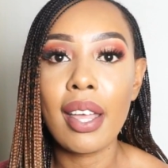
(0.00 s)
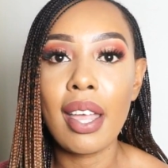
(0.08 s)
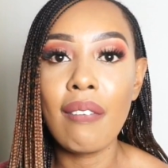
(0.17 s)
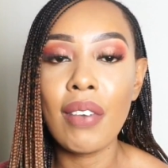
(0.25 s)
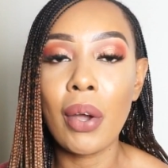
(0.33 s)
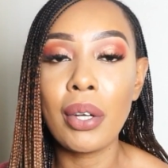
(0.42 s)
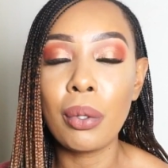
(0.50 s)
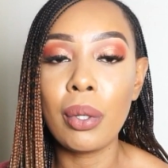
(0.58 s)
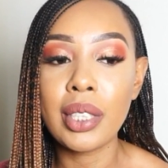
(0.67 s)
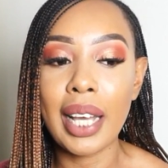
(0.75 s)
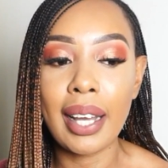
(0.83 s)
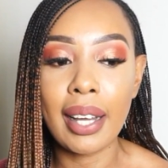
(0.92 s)
if you're going to
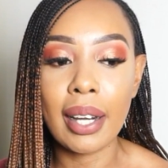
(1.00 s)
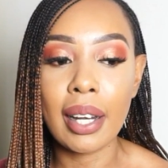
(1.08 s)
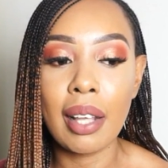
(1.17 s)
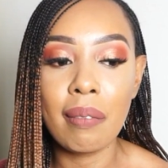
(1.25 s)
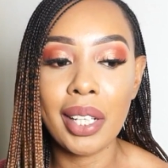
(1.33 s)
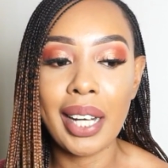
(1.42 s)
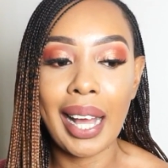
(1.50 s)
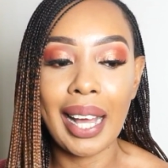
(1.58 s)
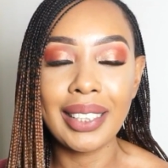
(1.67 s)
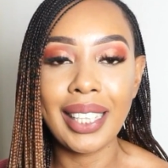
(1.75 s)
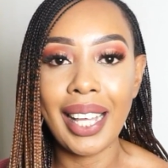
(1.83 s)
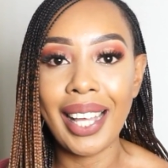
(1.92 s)
use a cream that
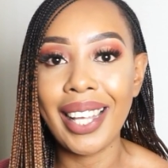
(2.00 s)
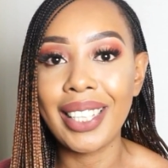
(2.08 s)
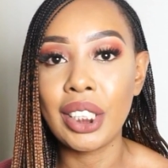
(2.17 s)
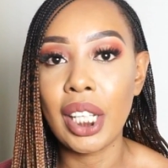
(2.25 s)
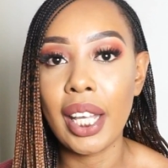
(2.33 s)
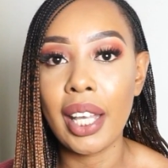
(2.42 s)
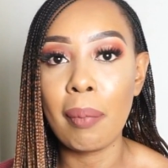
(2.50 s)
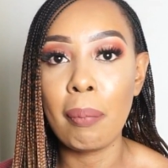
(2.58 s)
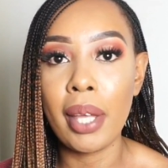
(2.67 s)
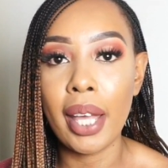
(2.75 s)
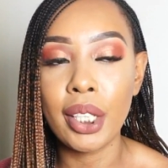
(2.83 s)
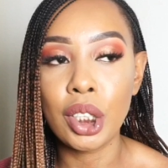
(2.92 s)
has AHA,
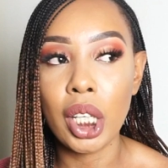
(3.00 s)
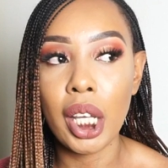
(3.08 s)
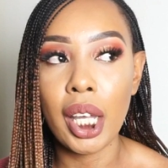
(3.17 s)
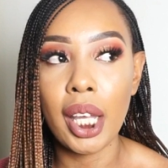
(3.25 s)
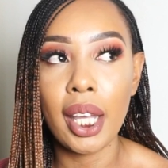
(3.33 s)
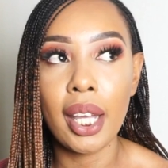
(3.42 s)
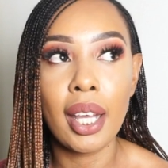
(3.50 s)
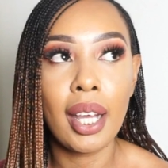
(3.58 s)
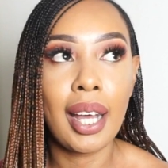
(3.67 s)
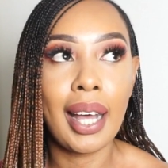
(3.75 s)
BHA,